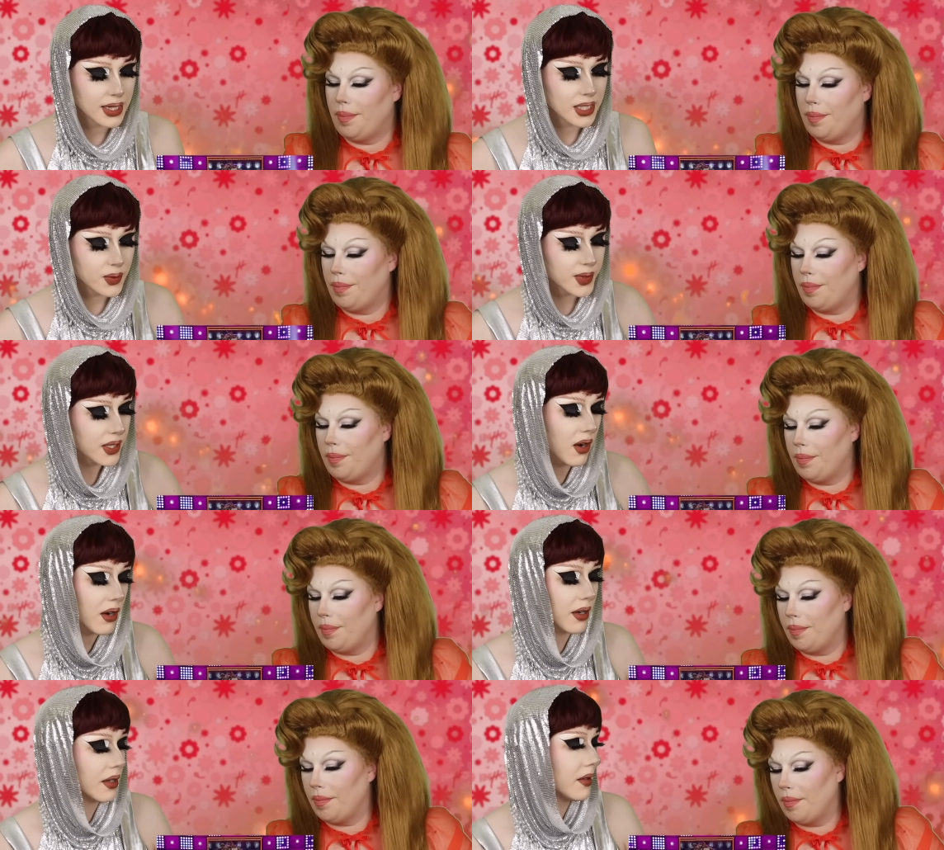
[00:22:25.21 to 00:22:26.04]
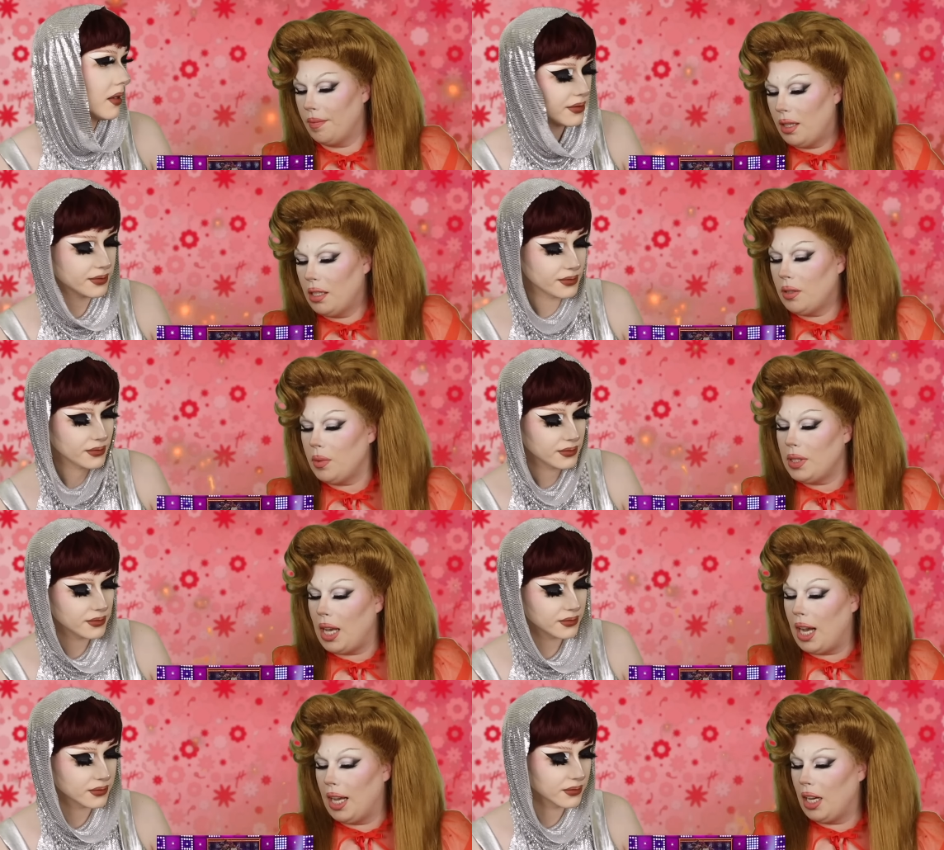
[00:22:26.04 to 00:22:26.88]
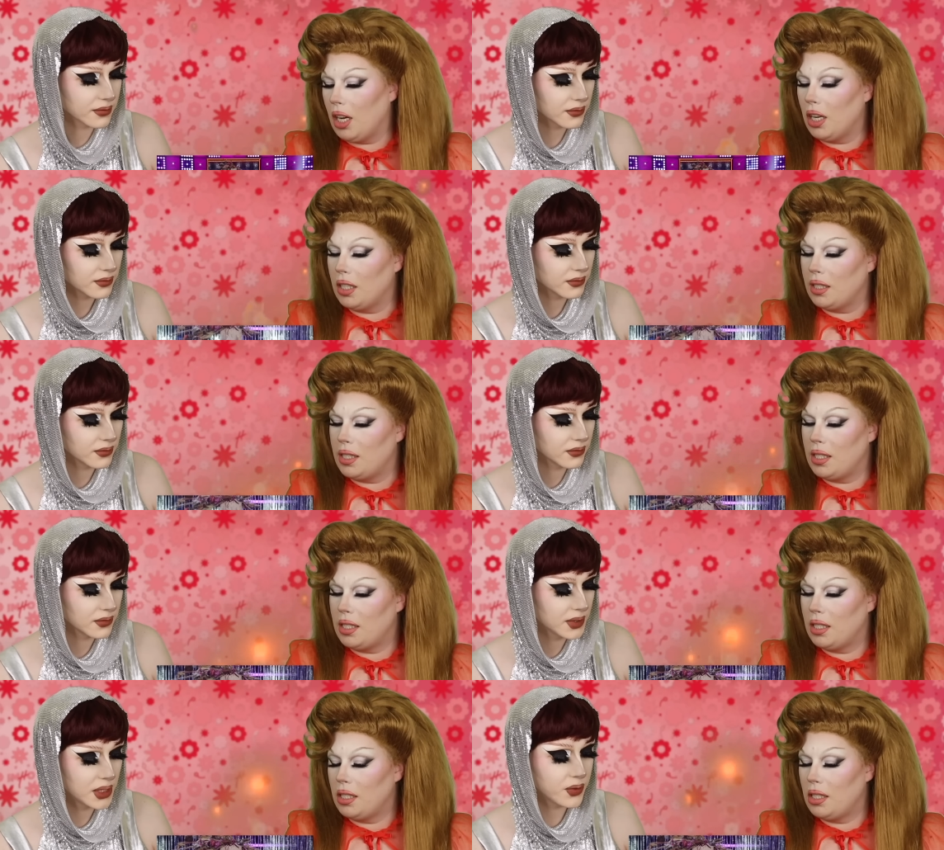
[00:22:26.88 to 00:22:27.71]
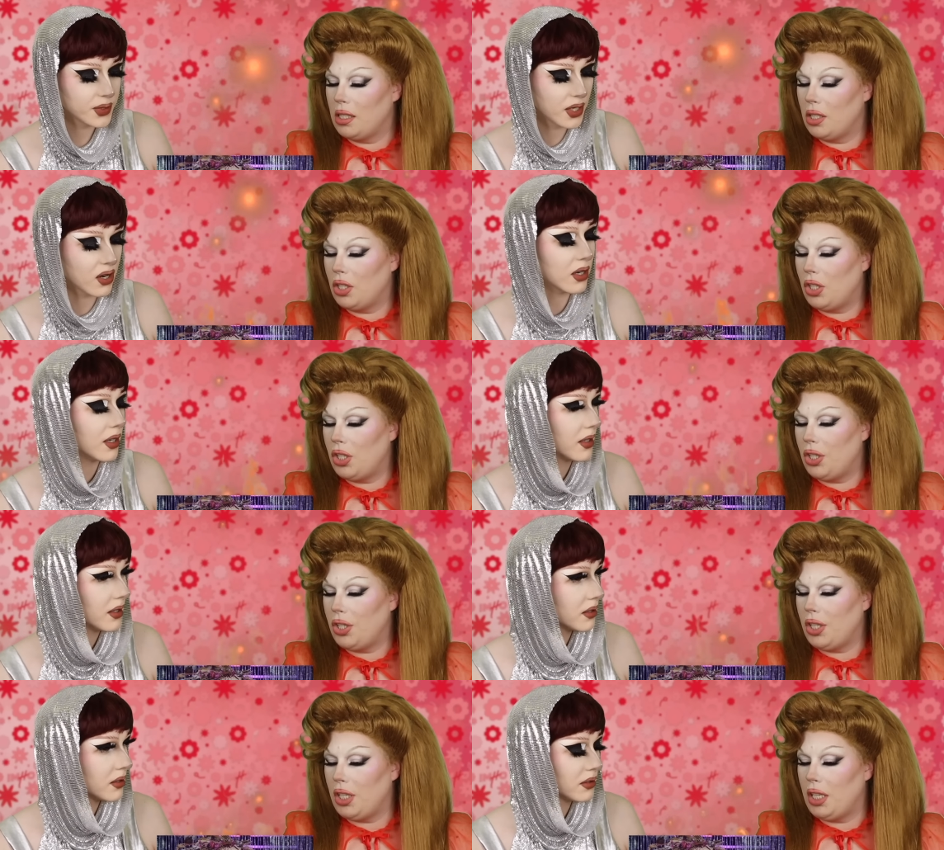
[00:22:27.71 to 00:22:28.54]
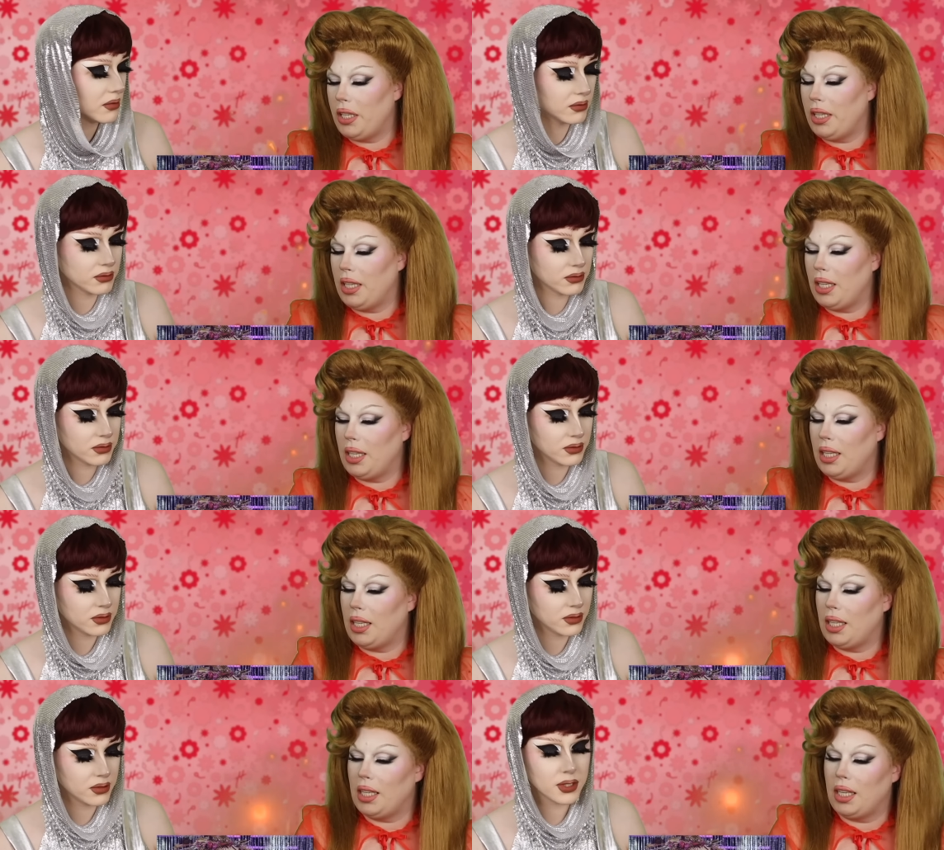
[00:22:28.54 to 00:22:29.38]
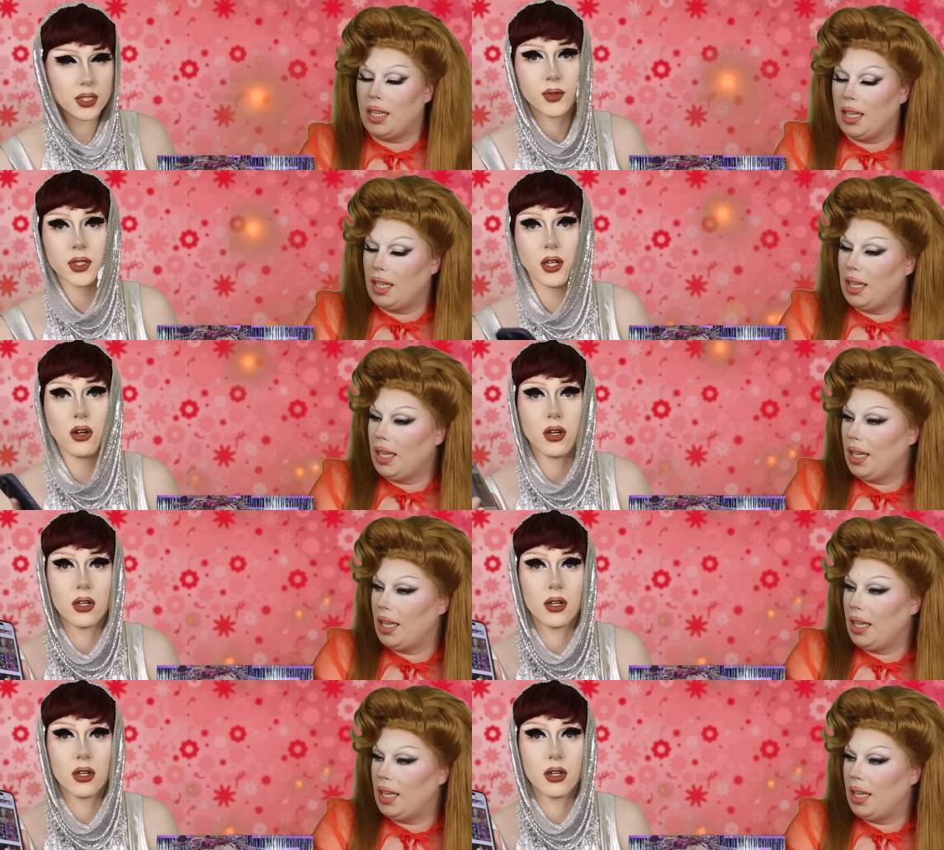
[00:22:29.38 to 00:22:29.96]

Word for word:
Speaker 1: This was art. This was high art. This was art. She. This was art.